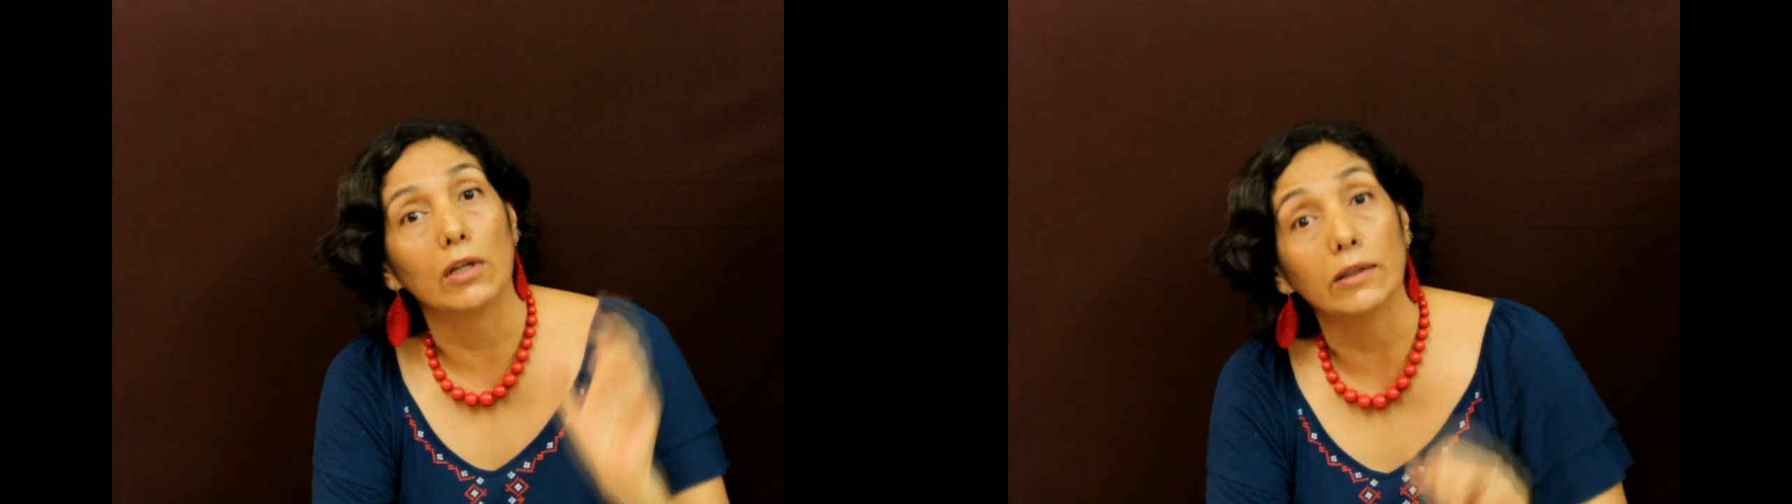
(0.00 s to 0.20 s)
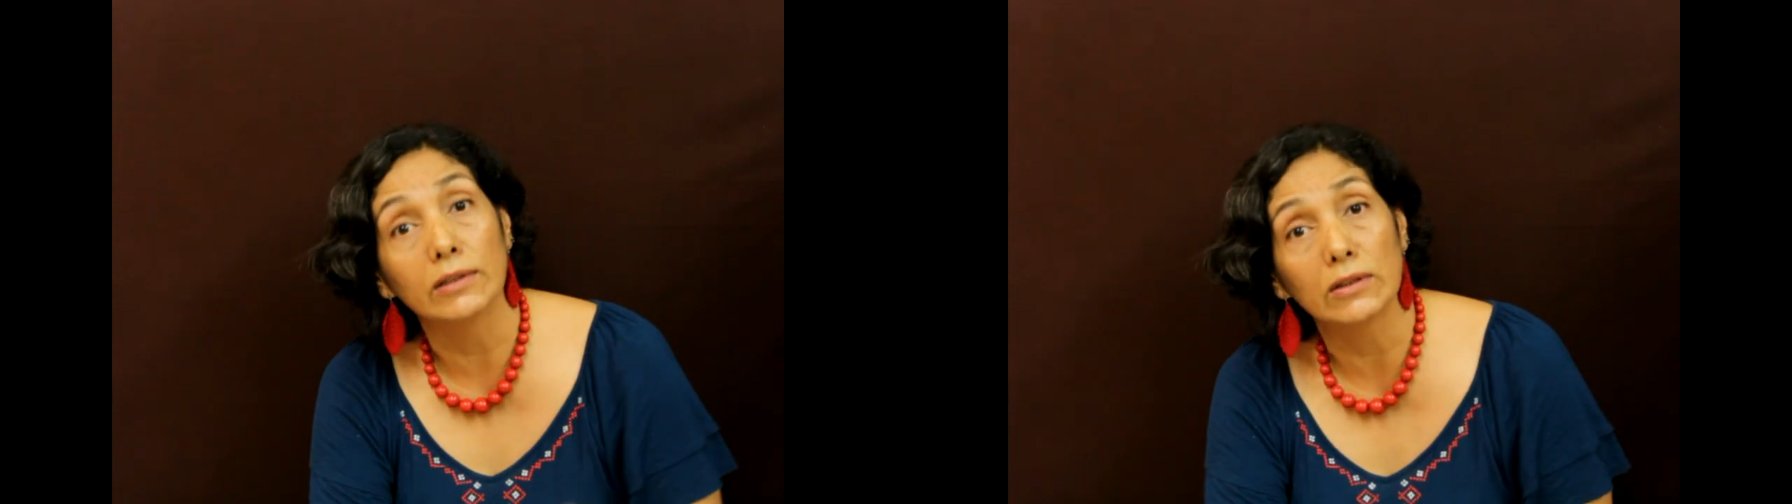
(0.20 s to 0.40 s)

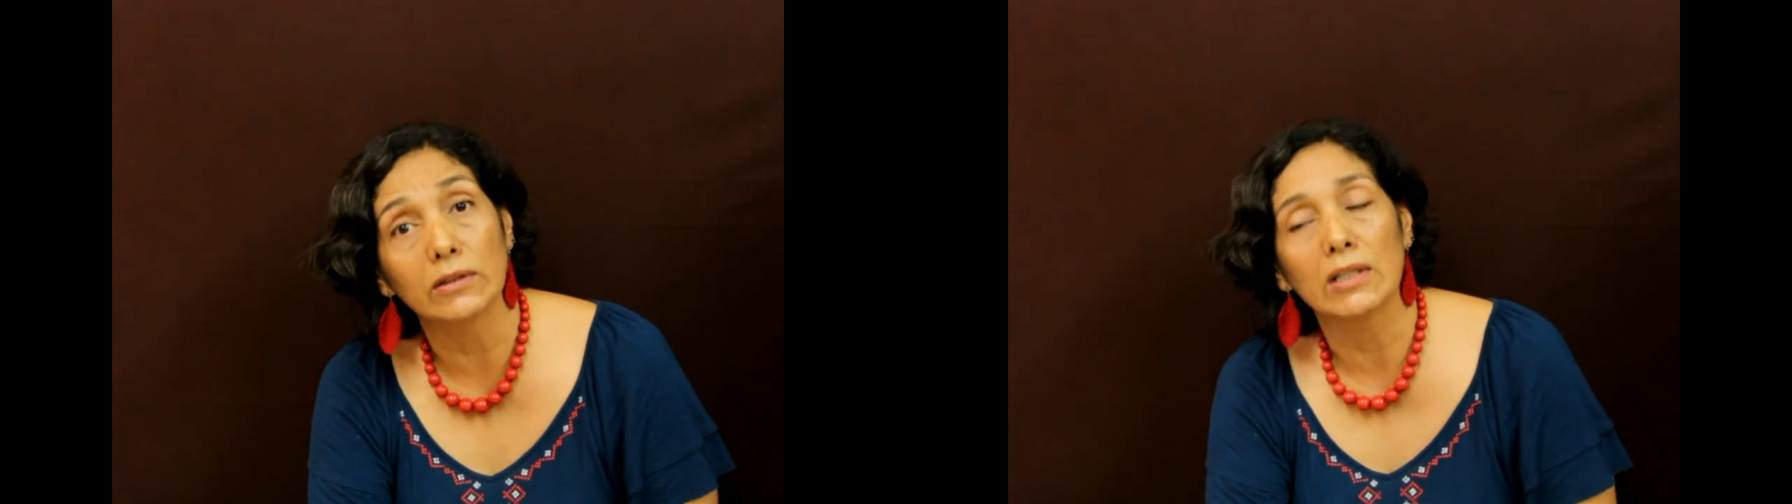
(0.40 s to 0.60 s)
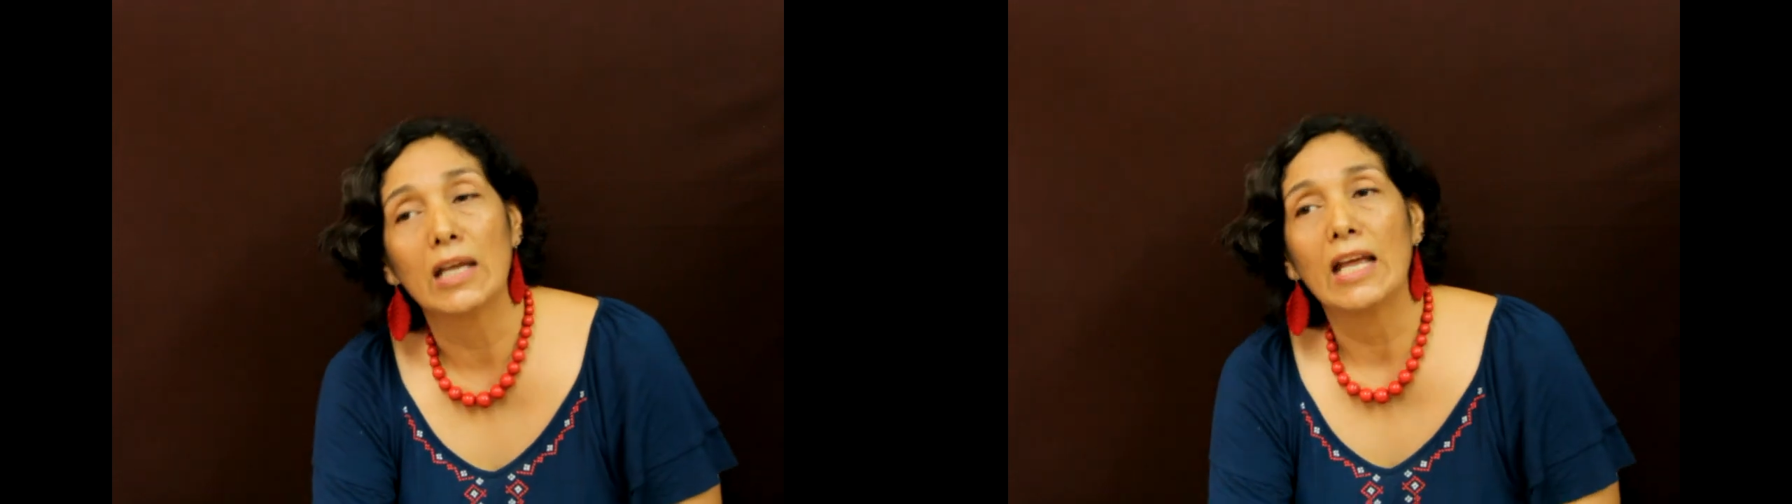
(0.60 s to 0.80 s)

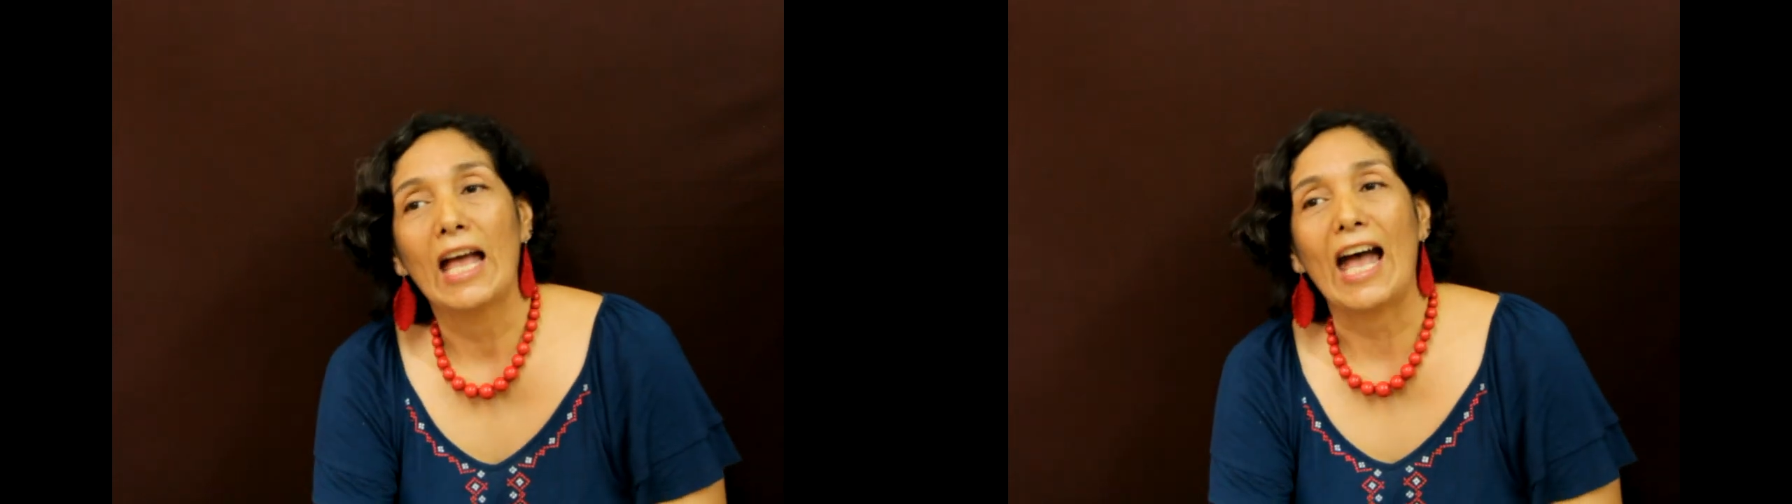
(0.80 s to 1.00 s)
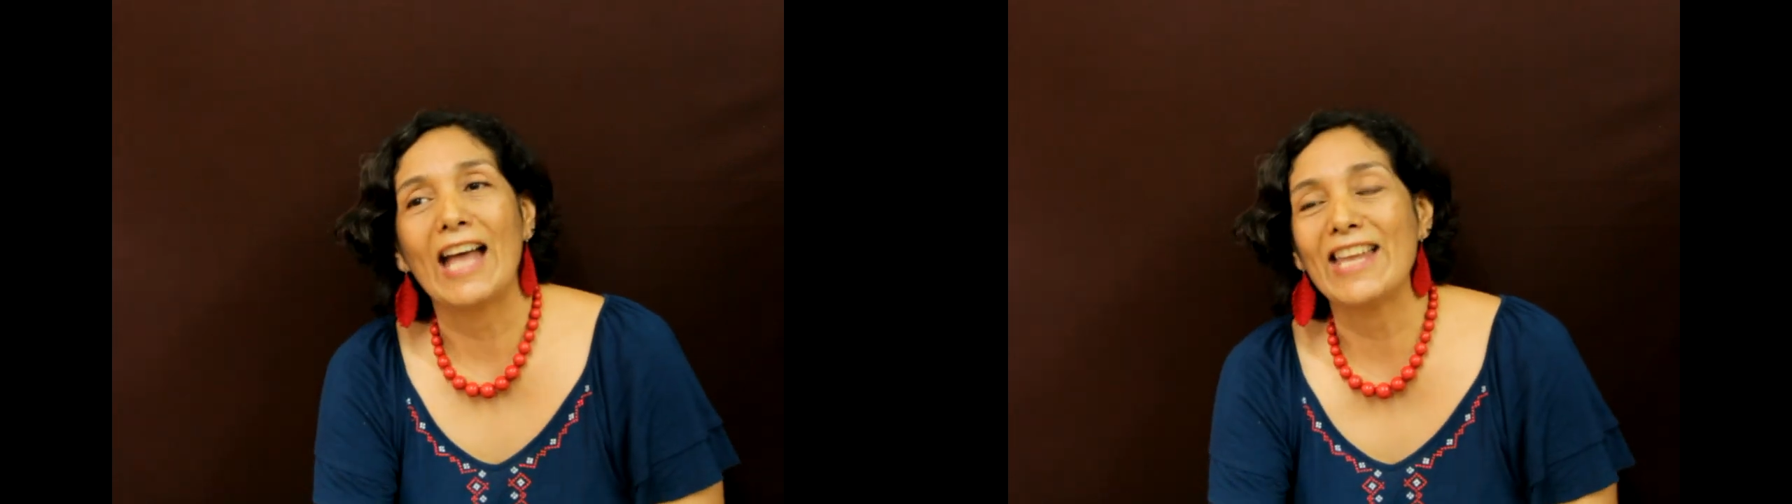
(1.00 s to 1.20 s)
London,
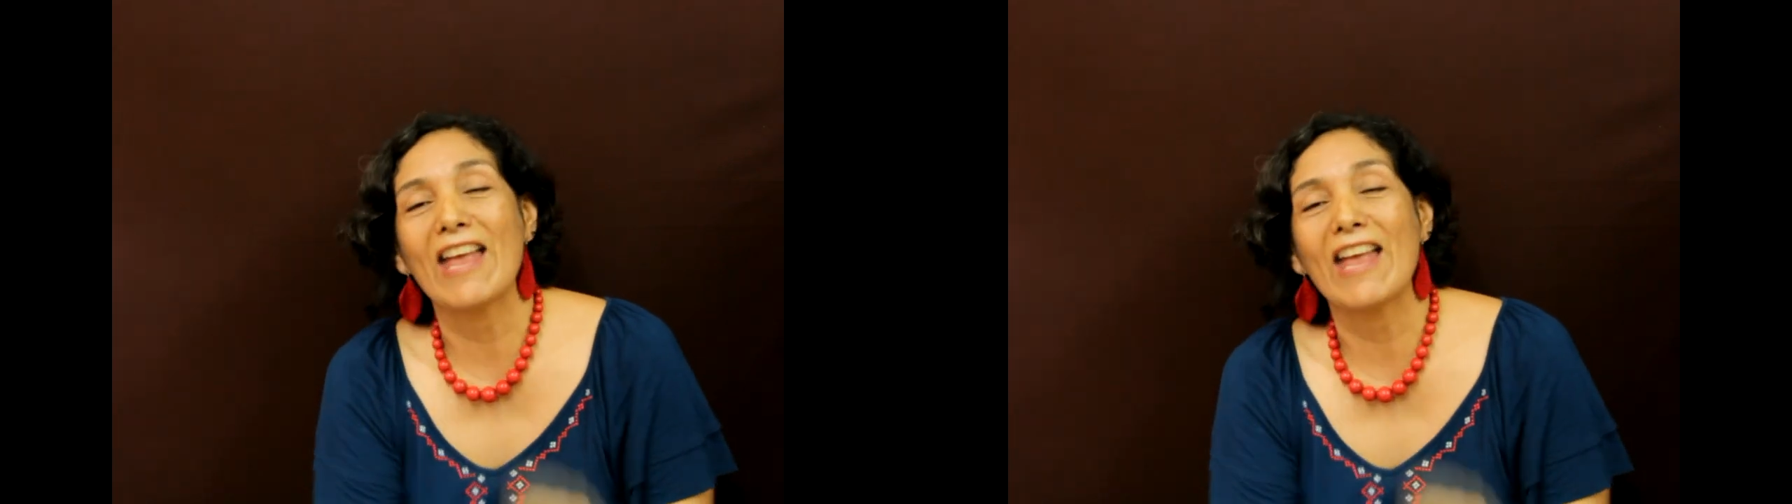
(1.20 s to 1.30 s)
and